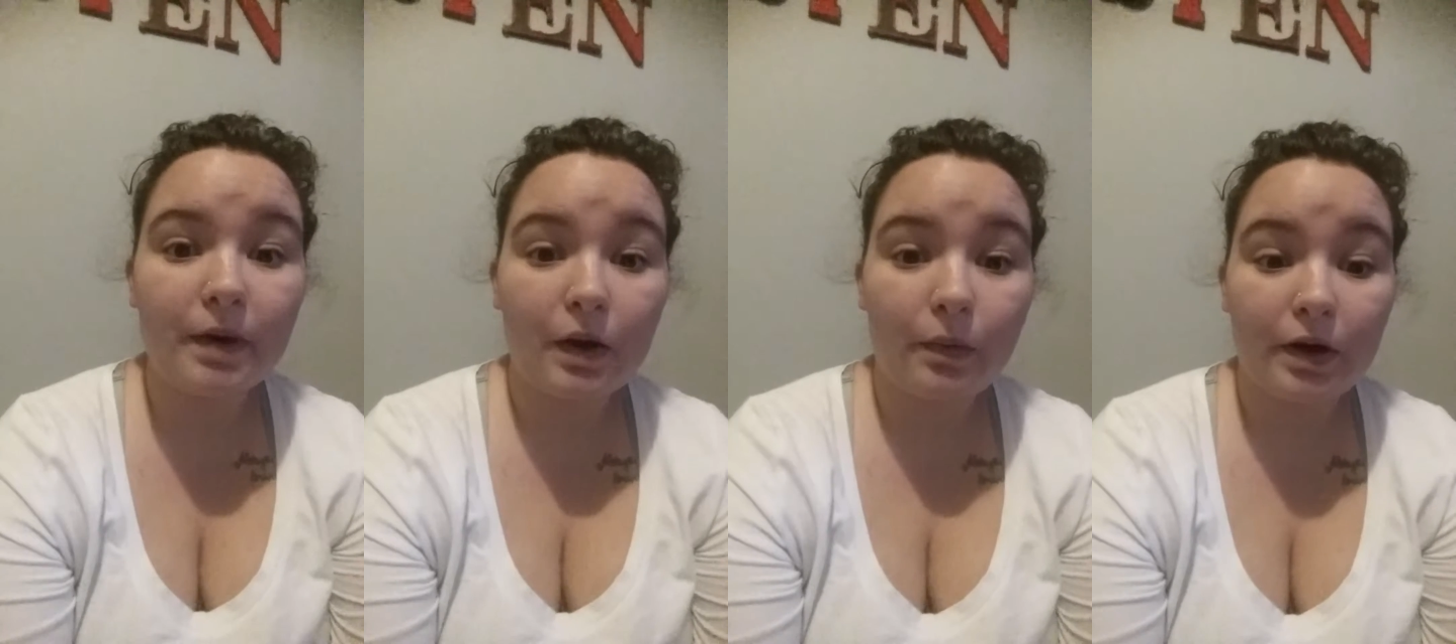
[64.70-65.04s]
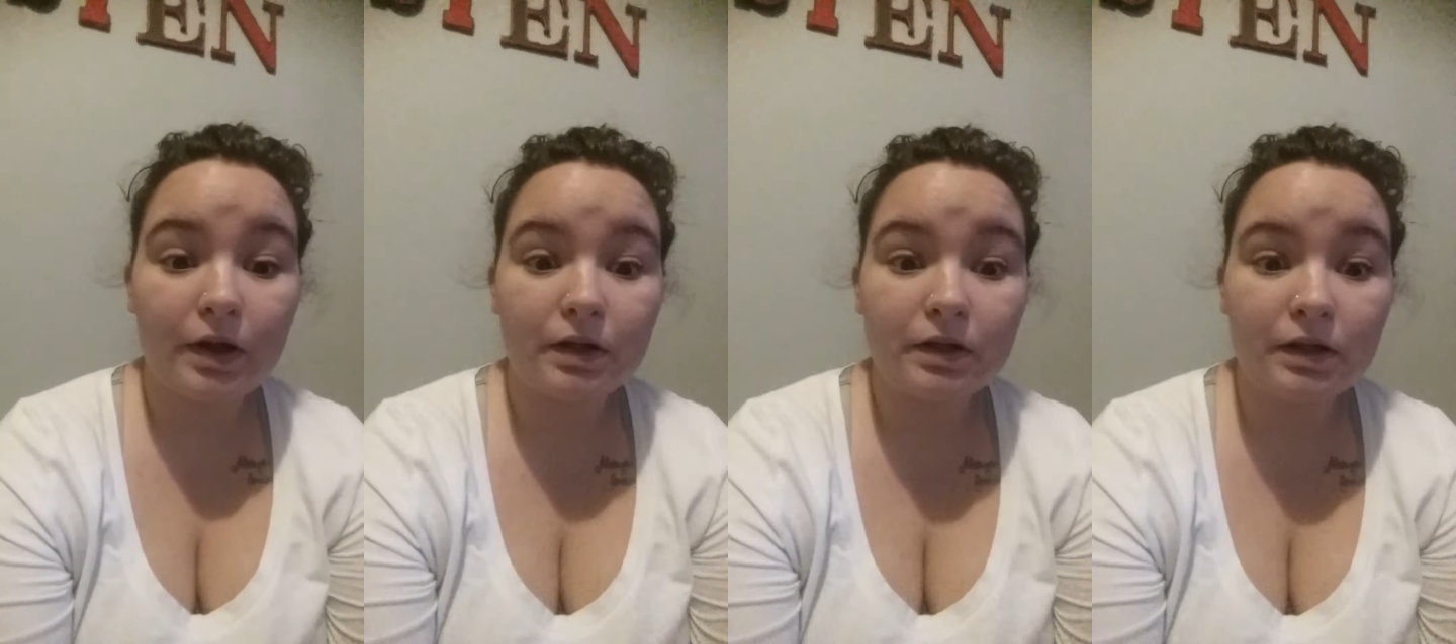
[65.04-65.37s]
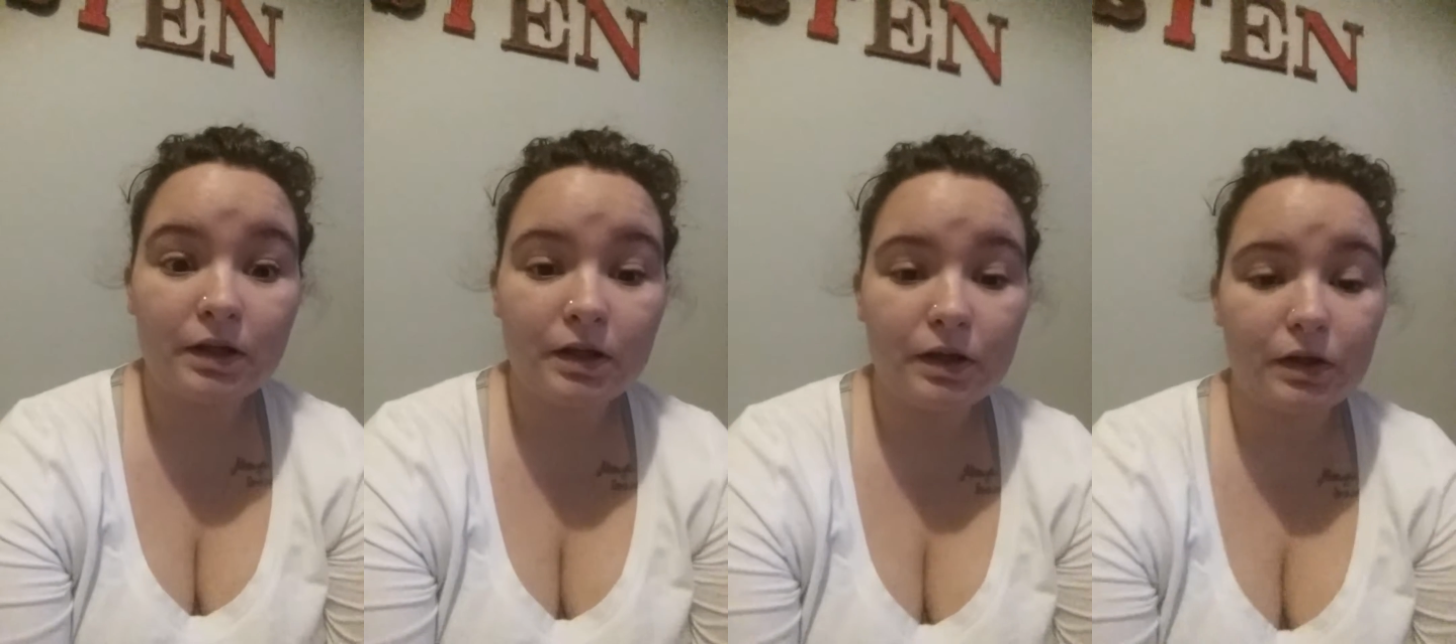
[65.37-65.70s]
by one,
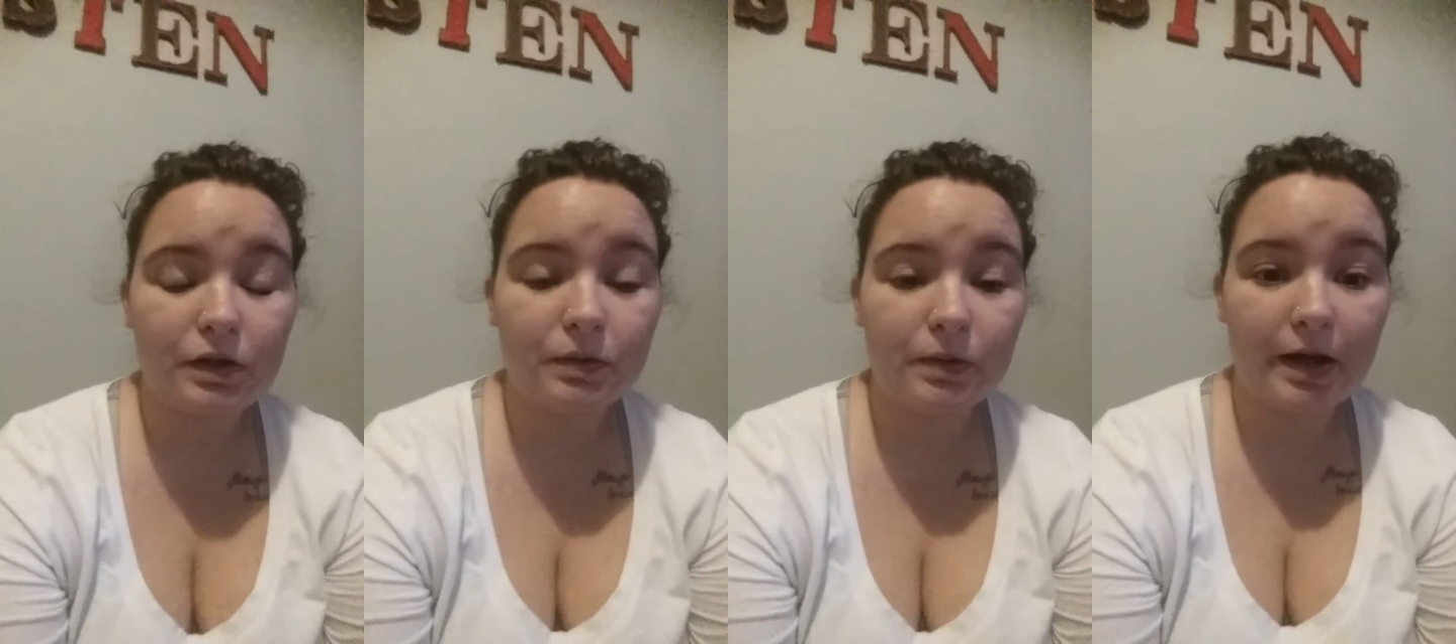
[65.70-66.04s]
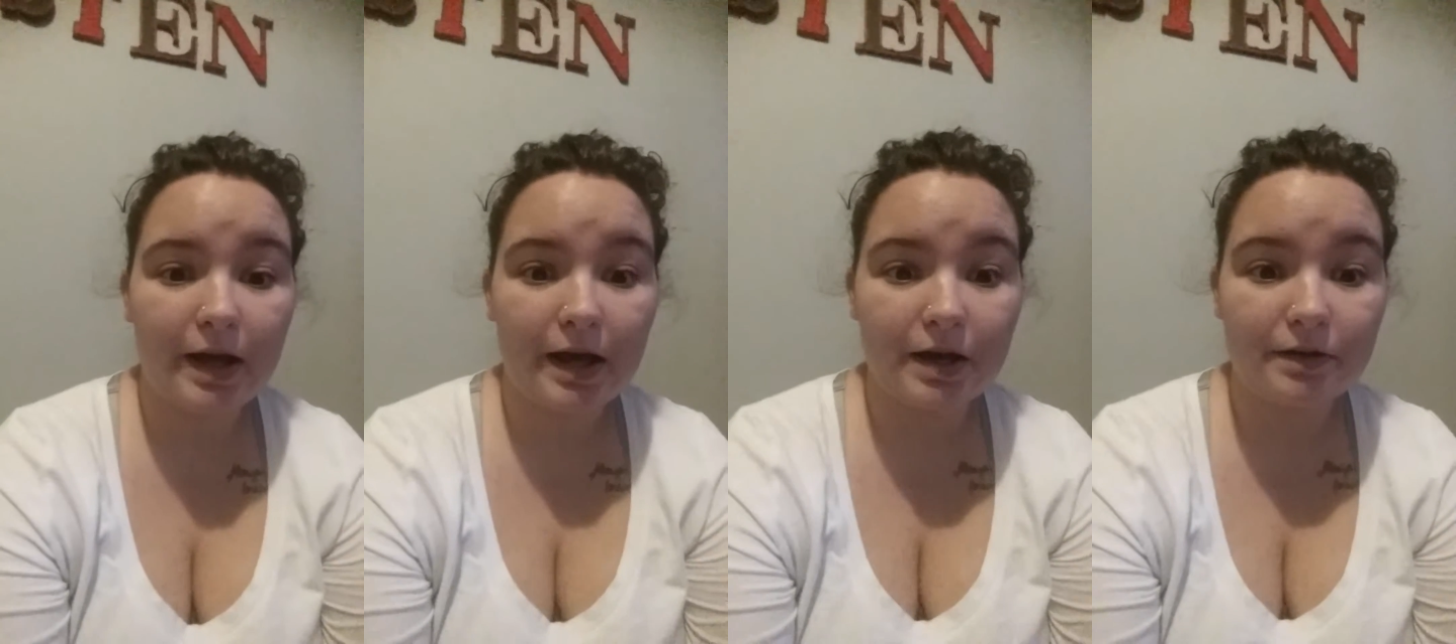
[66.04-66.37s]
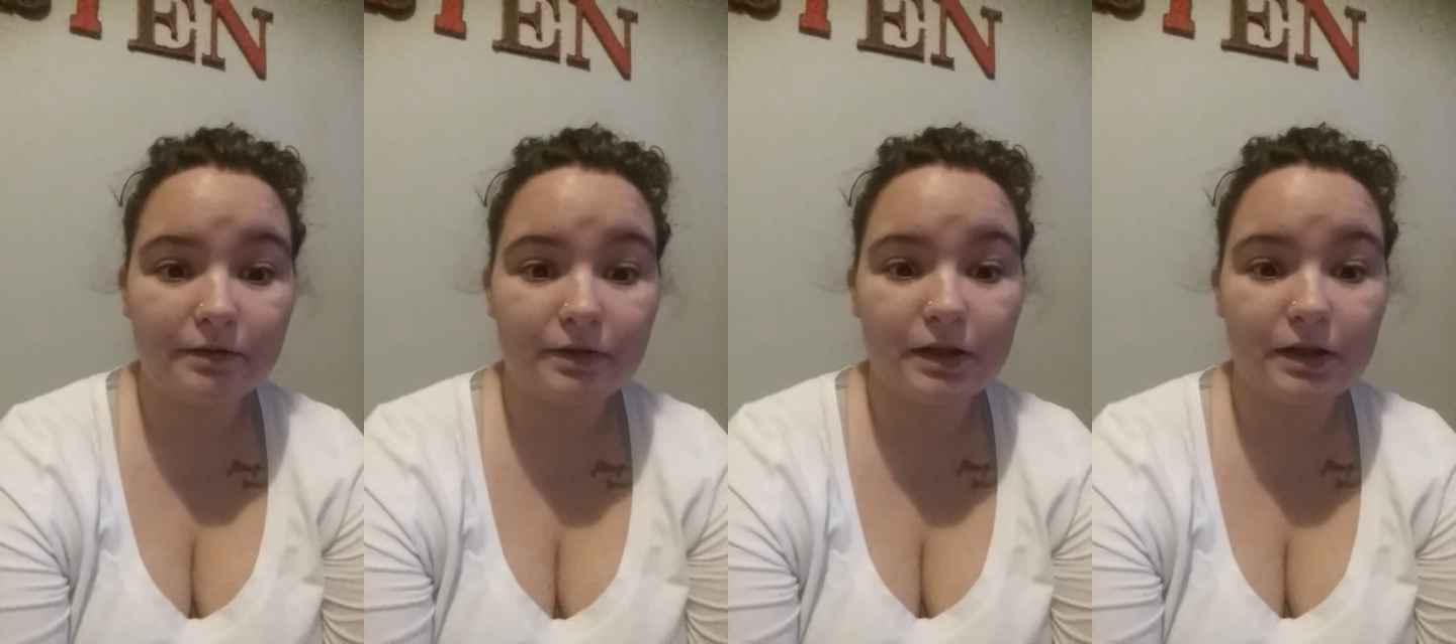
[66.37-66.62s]
you will have